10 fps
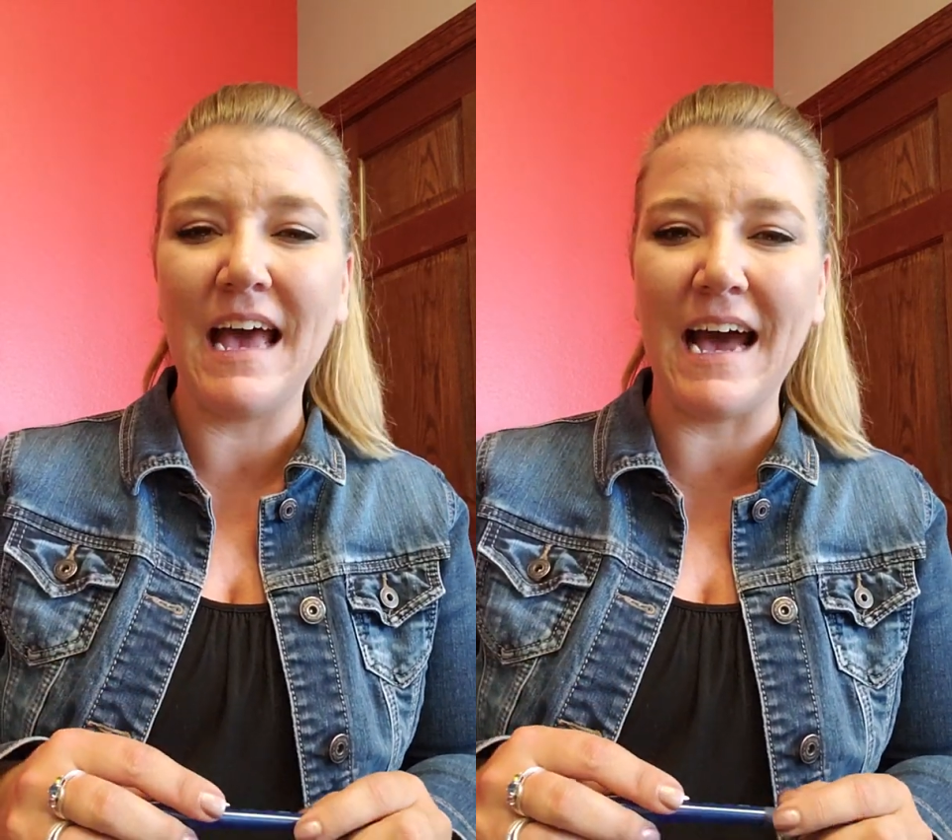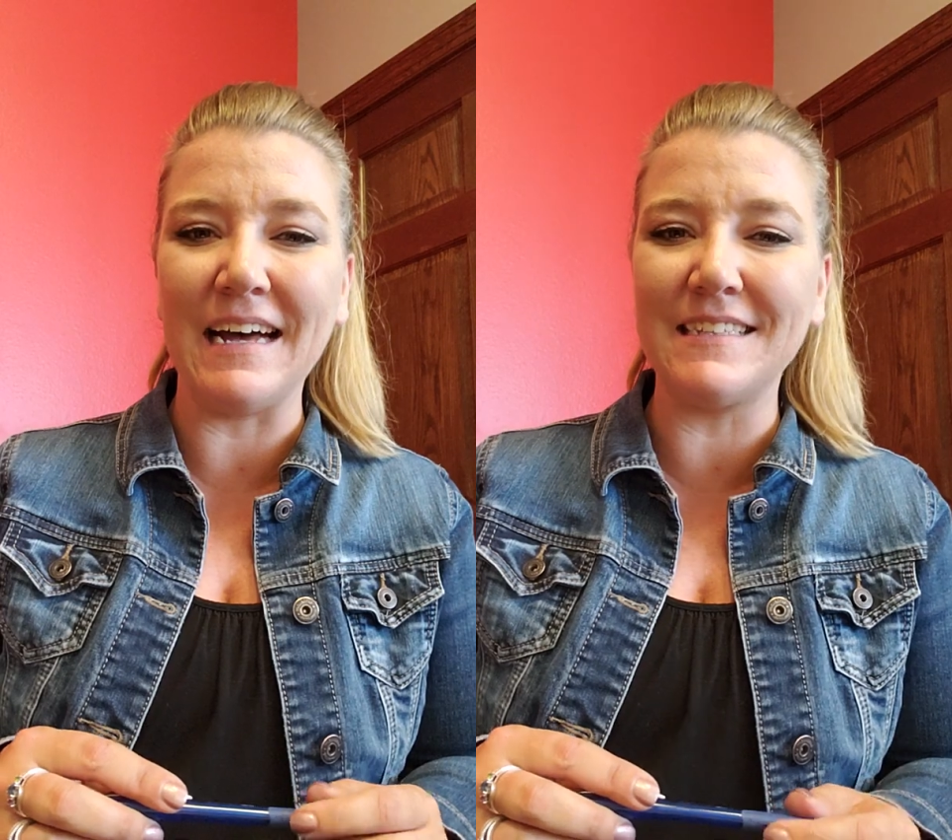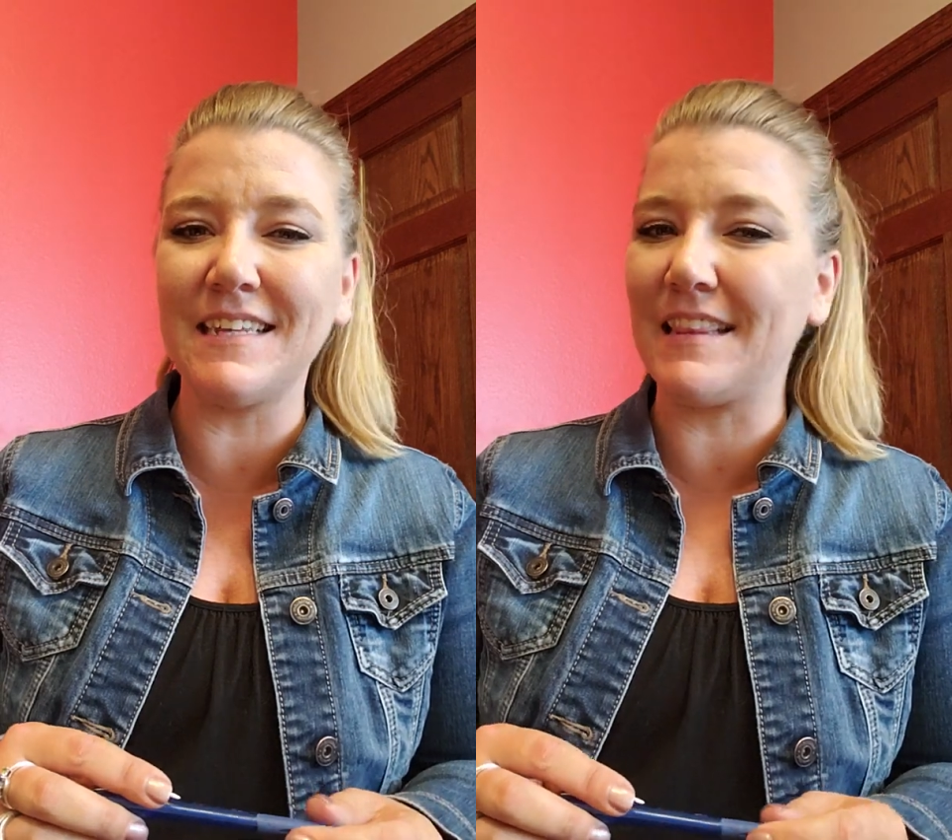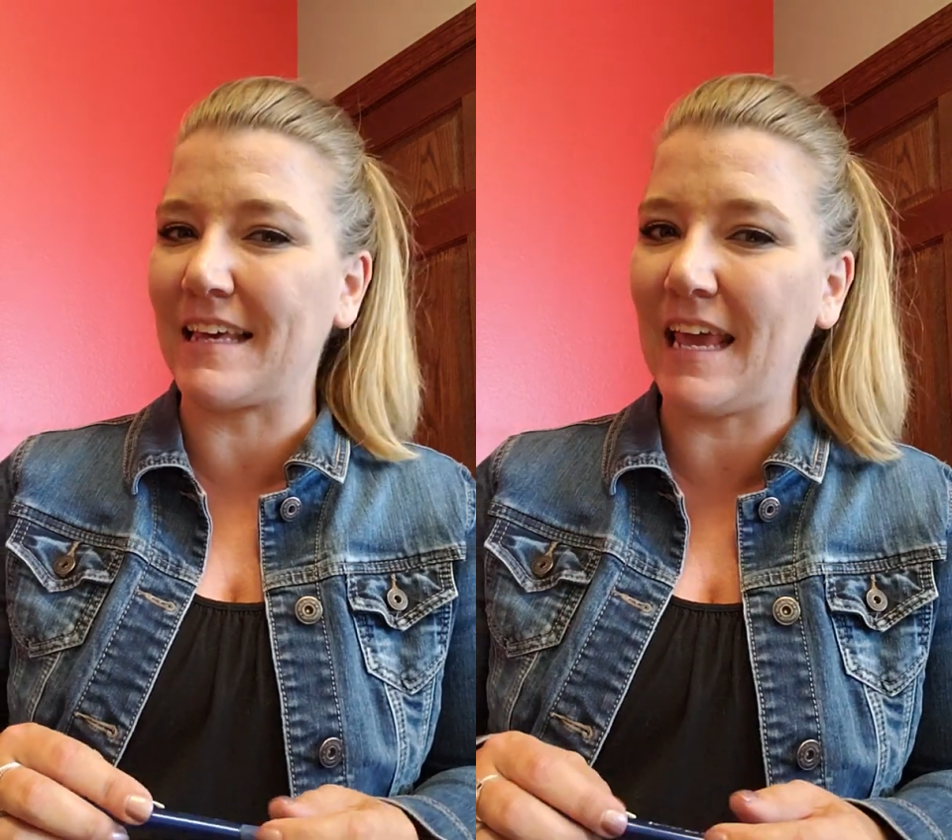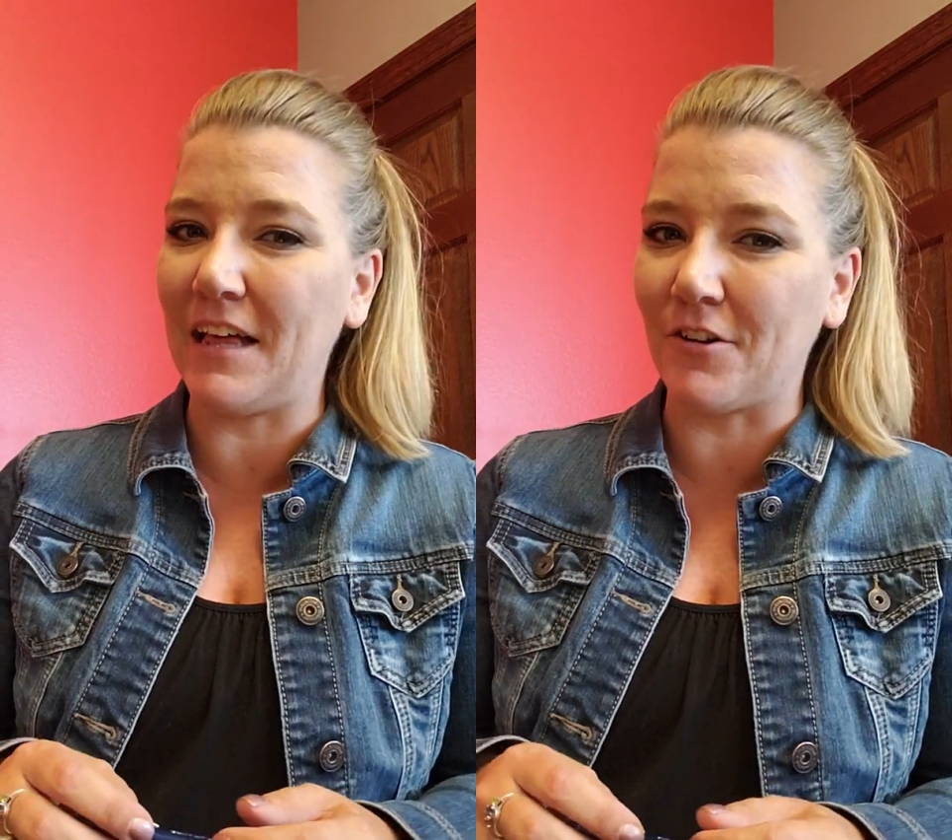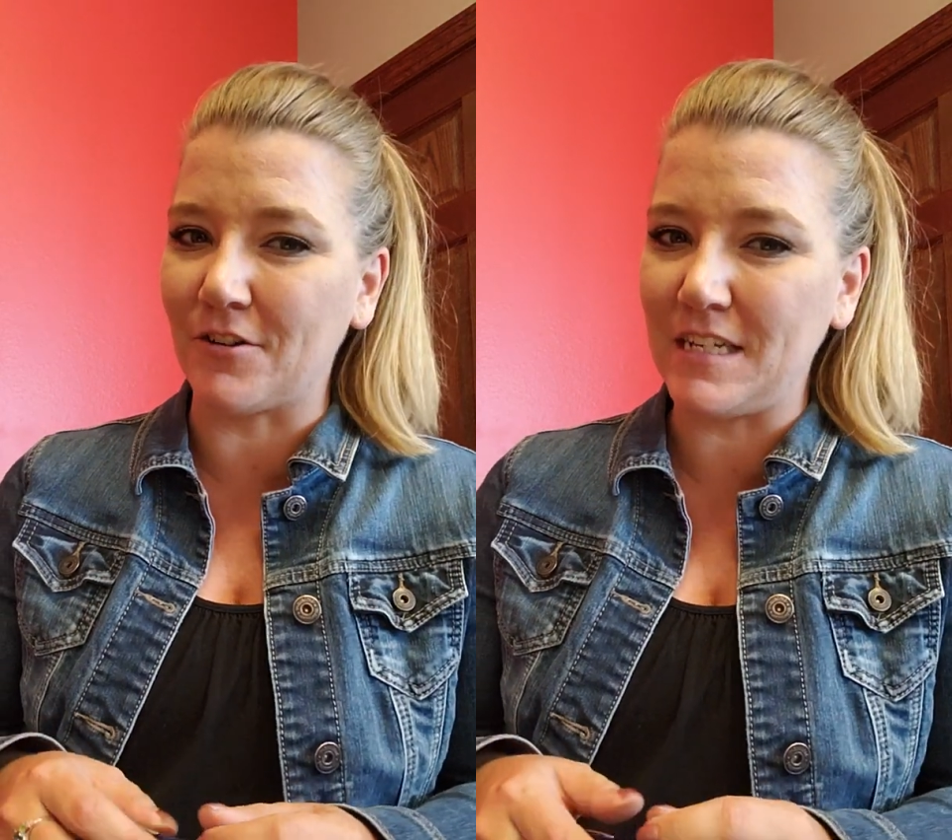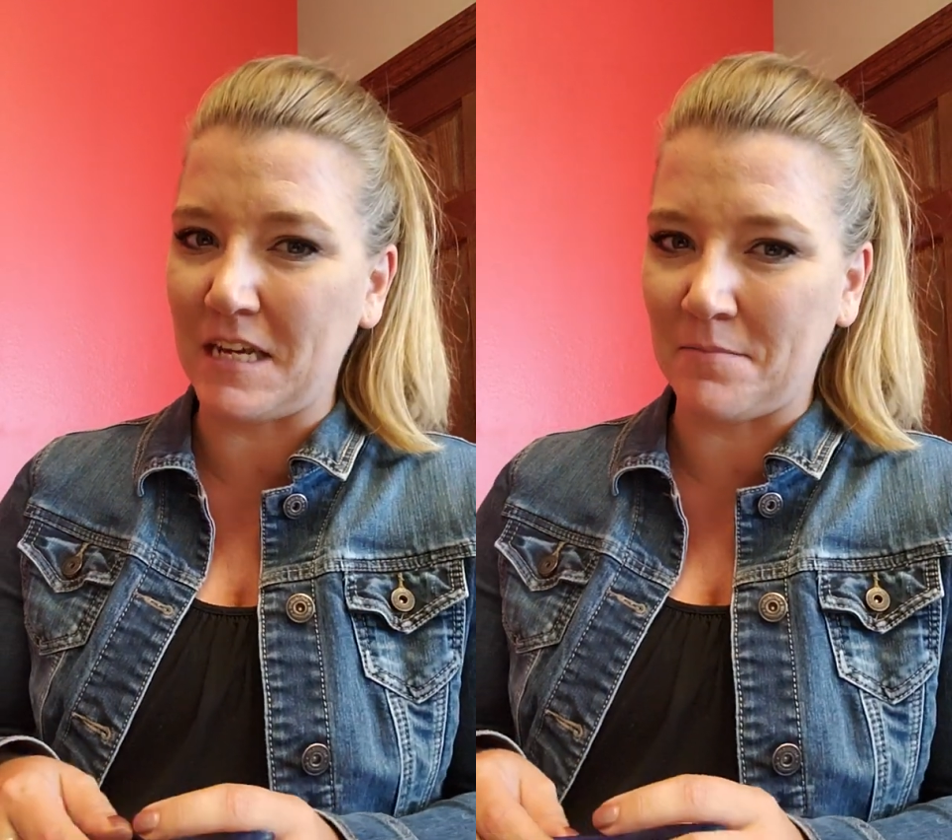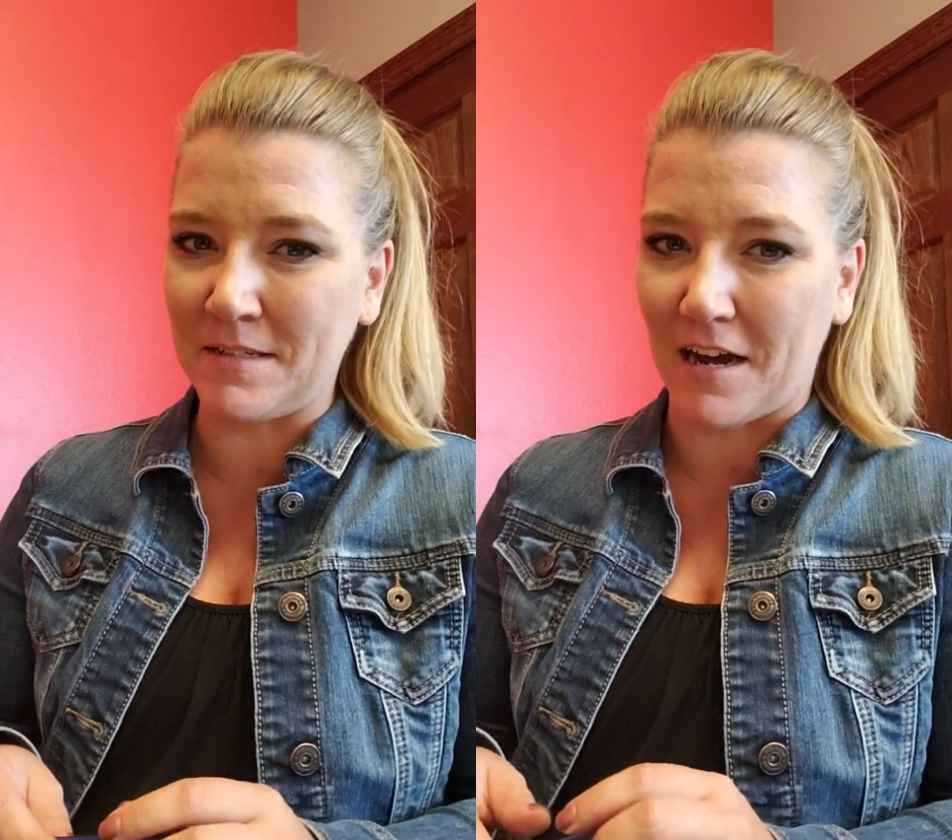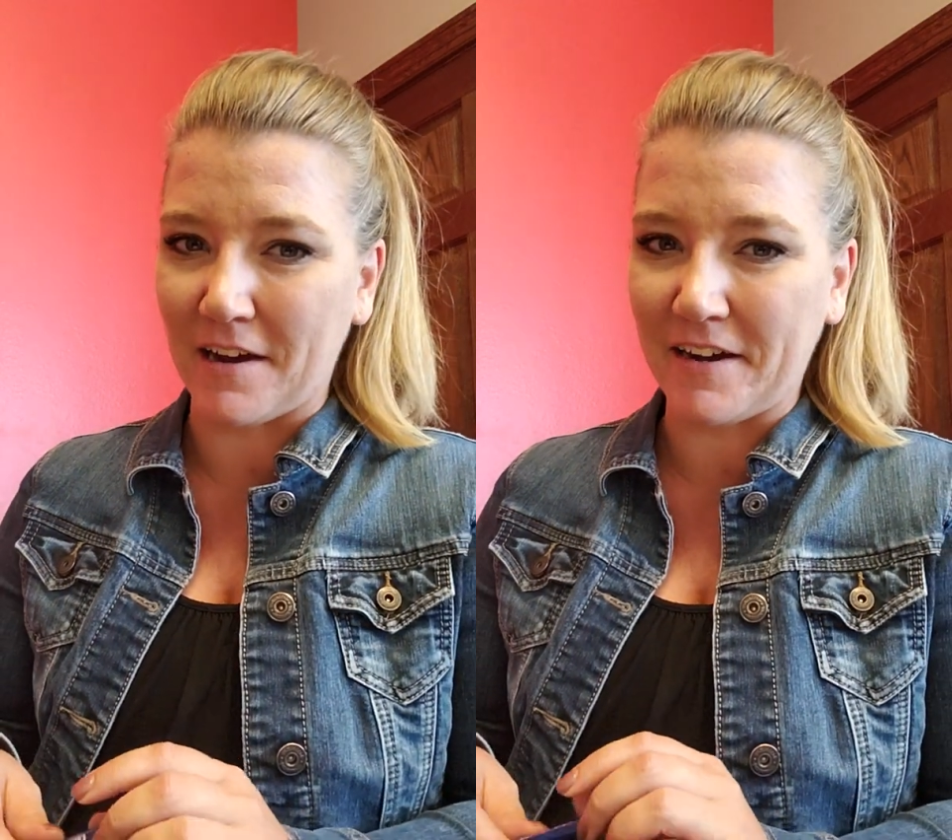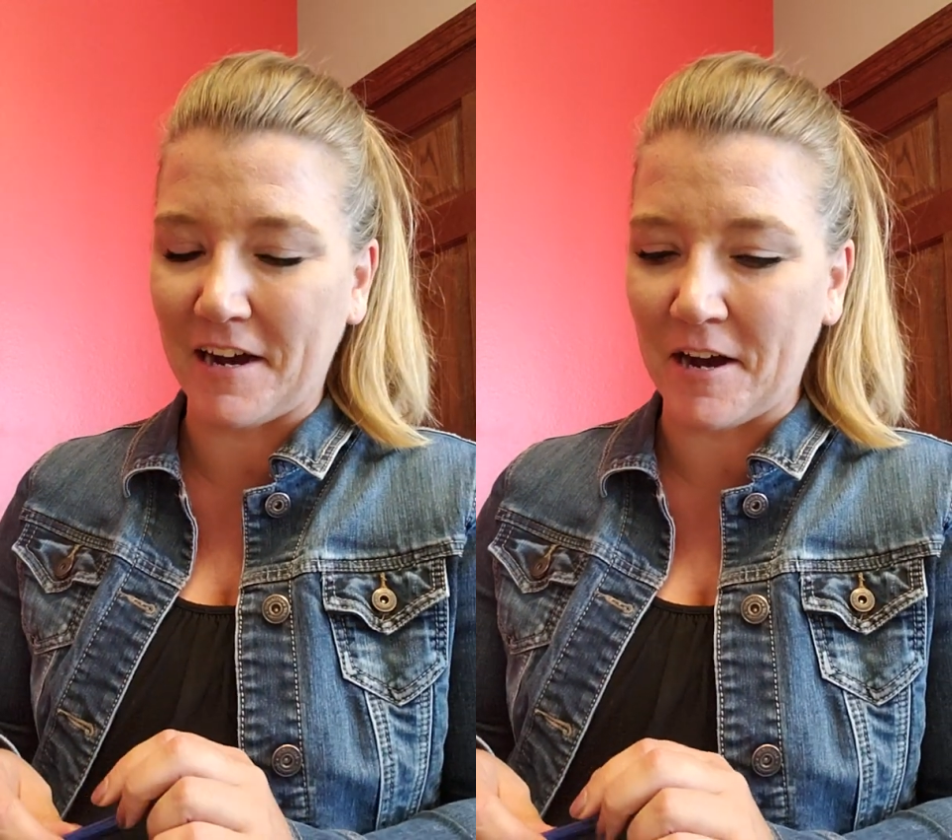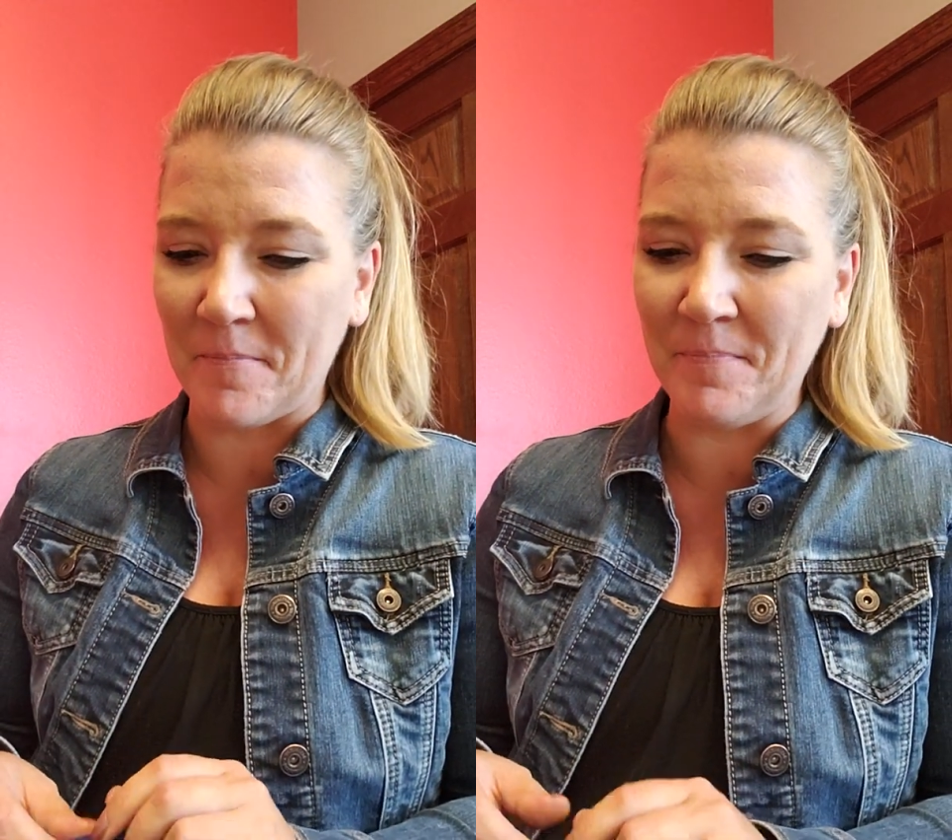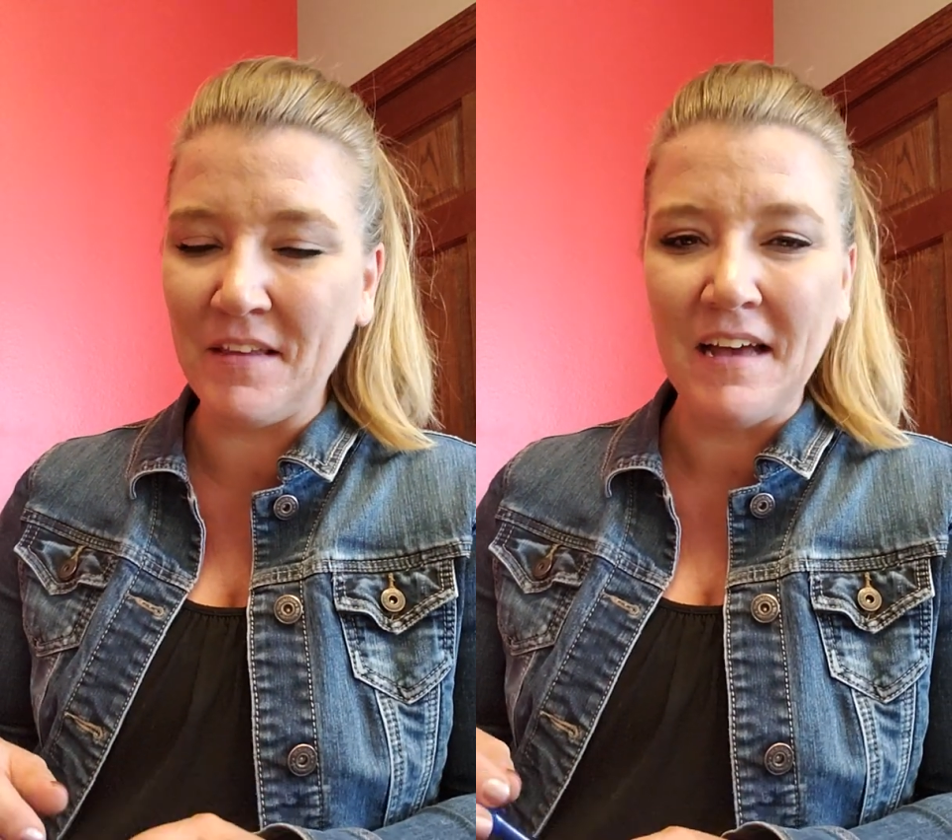@thekalerteam.com.